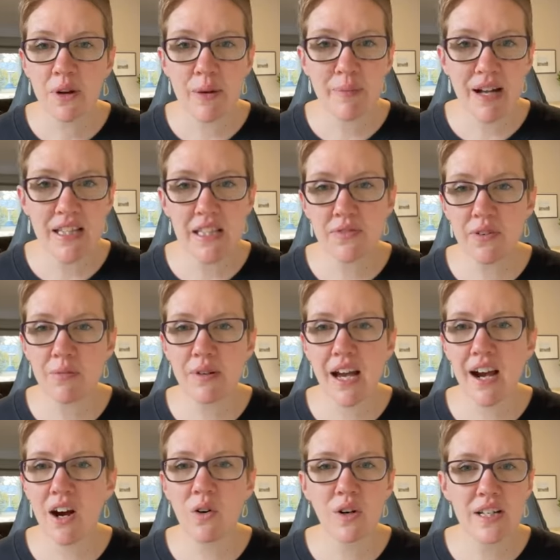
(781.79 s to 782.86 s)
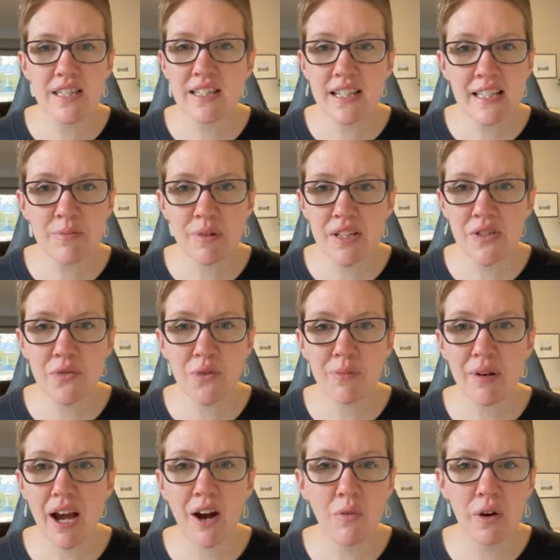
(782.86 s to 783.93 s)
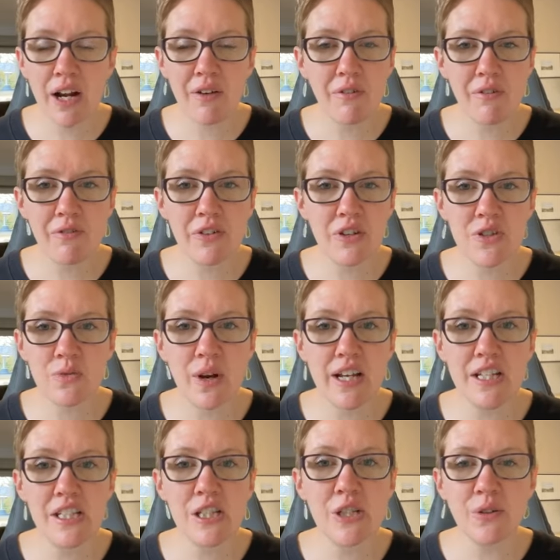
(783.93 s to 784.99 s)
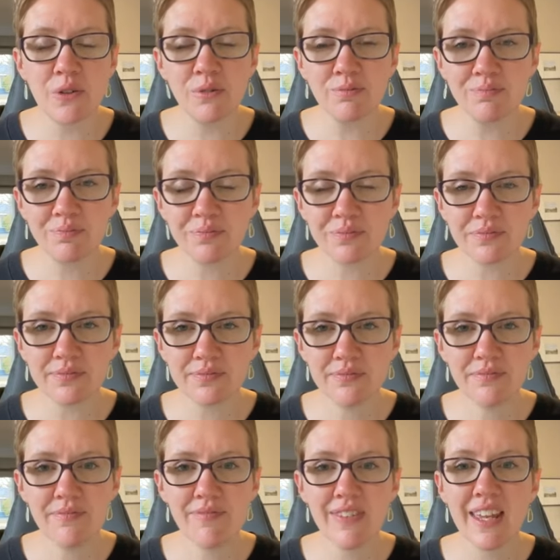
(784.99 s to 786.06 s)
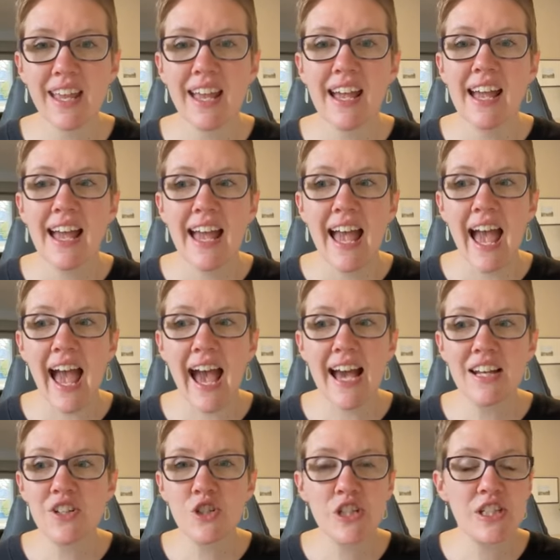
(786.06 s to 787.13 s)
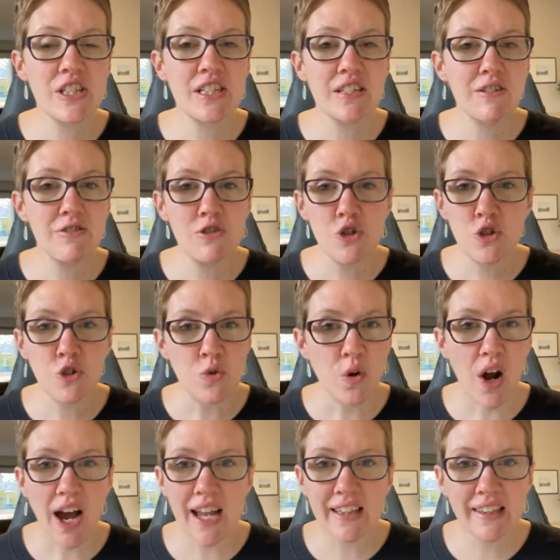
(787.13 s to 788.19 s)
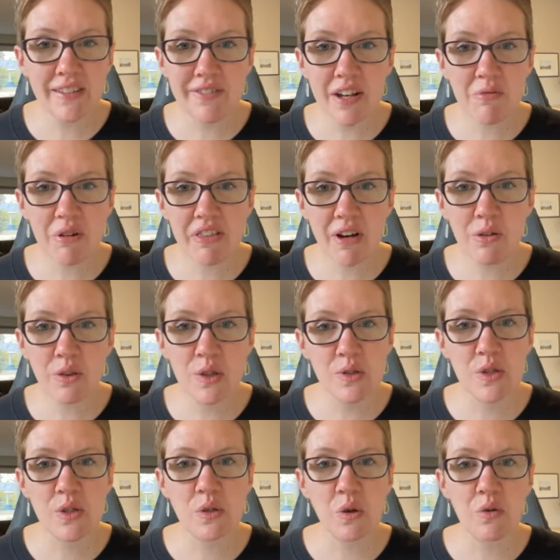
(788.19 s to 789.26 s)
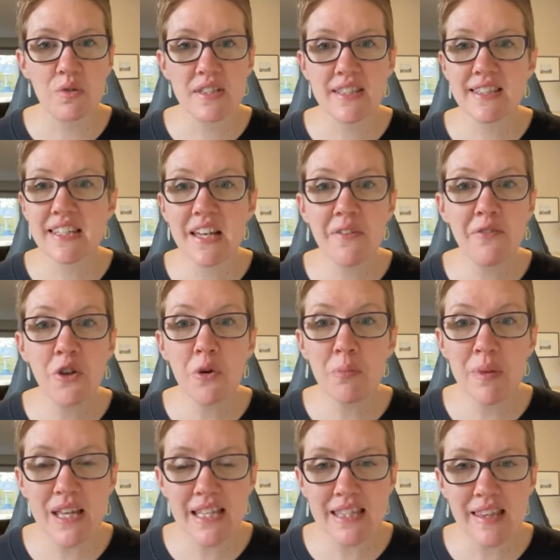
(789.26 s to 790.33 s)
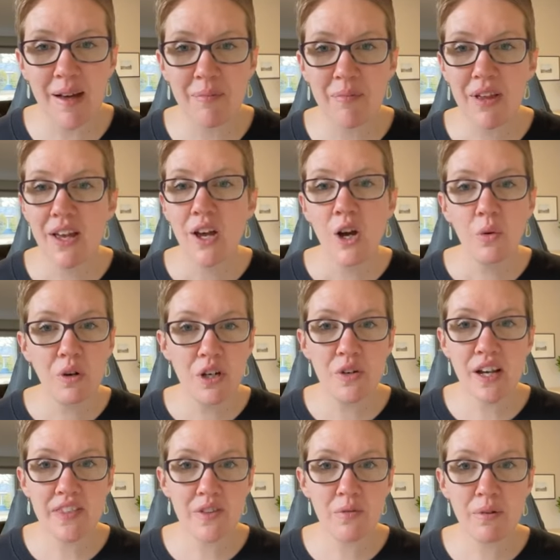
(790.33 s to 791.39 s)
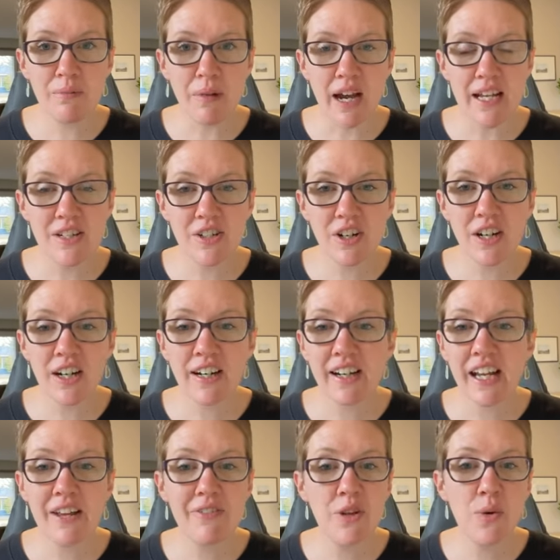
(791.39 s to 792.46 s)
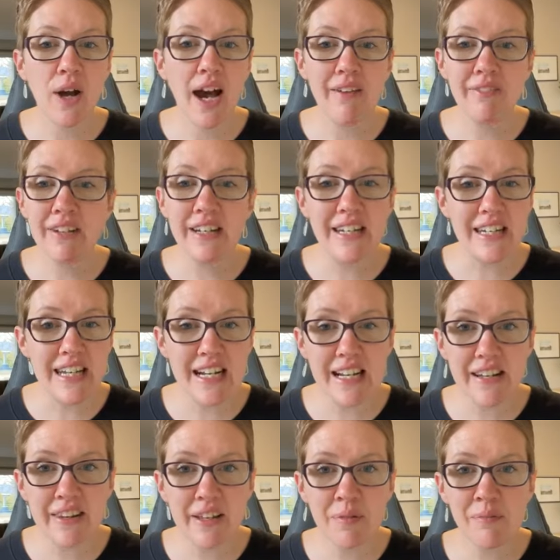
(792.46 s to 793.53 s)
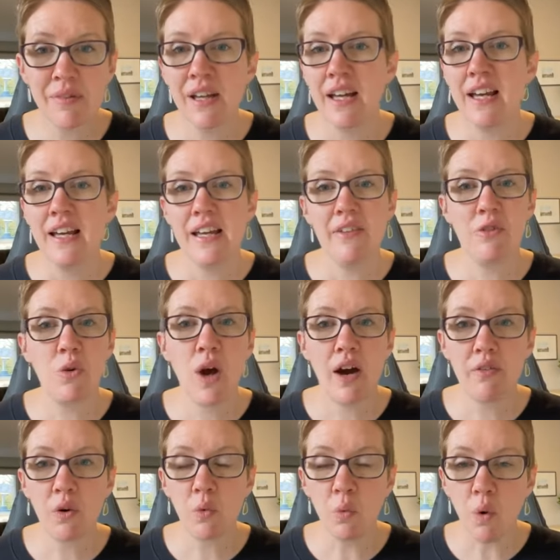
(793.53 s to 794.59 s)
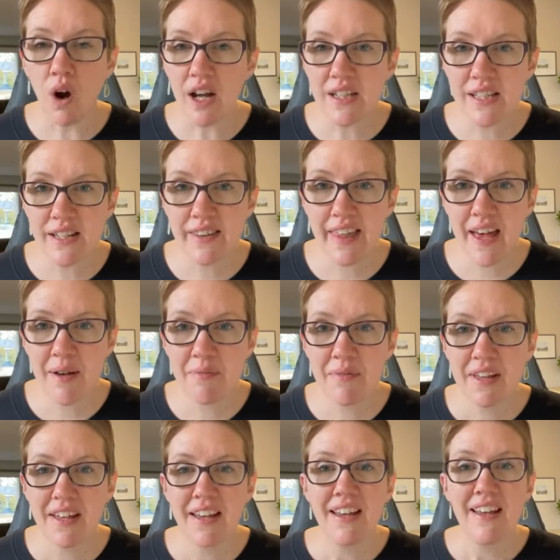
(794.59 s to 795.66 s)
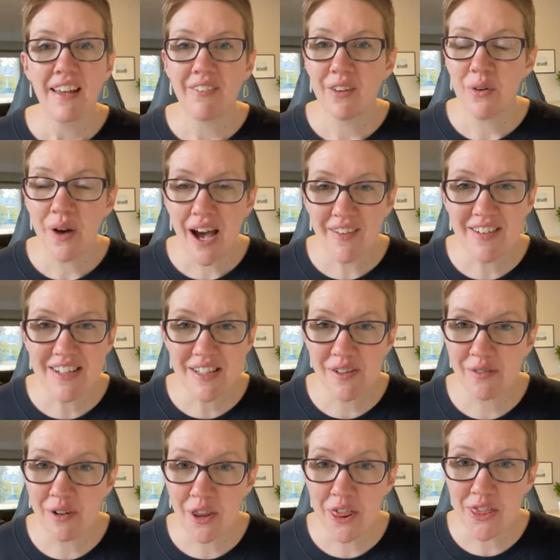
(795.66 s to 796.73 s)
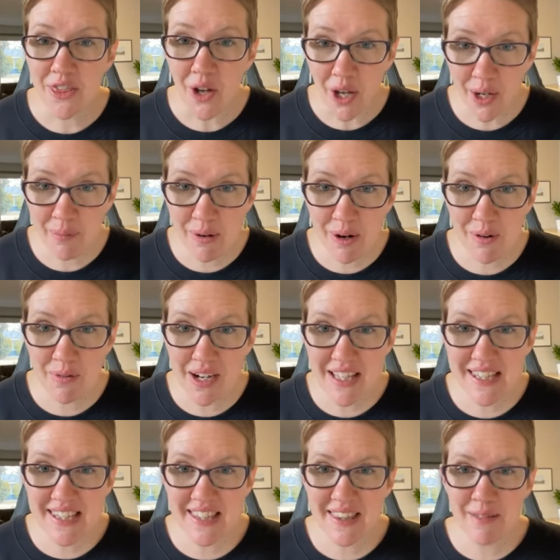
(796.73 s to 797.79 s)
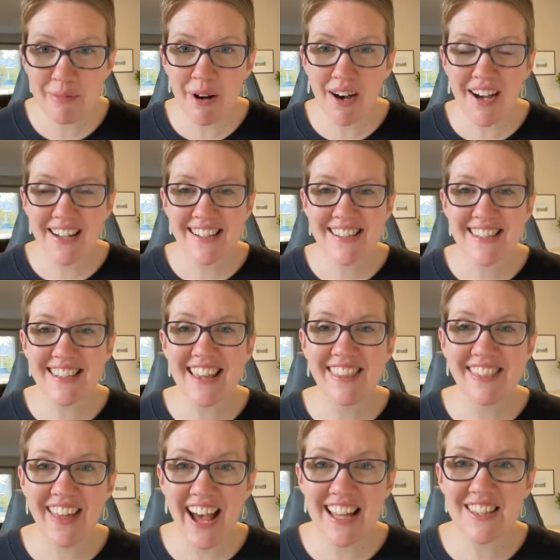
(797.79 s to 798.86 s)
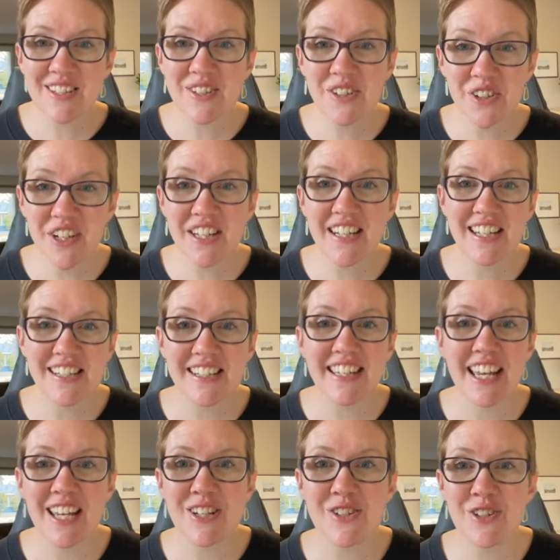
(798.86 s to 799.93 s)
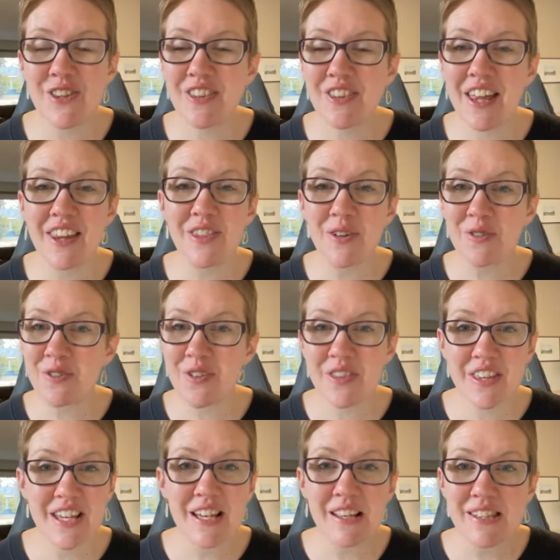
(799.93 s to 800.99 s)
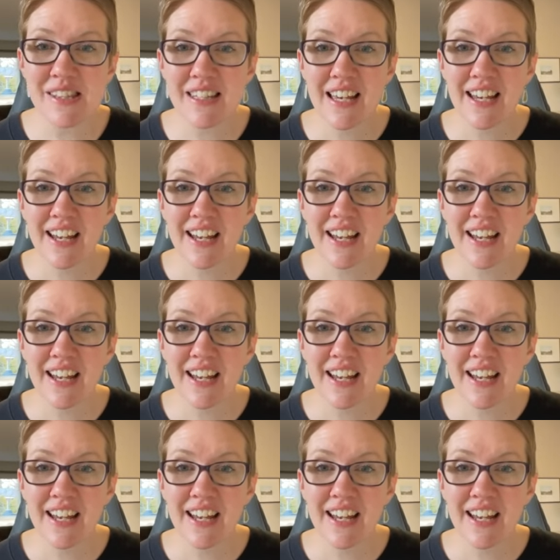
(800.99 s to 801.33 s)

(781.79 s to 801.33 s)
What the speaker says: 3 months from now or 6 months from now, whatever feels right to you, and just try living without those clothes. See if you miss them. When you get the reminder, if you haven't needed them, if you haven't wanted them, if you haven't even thought about what's in the box, that's a good indication that those are things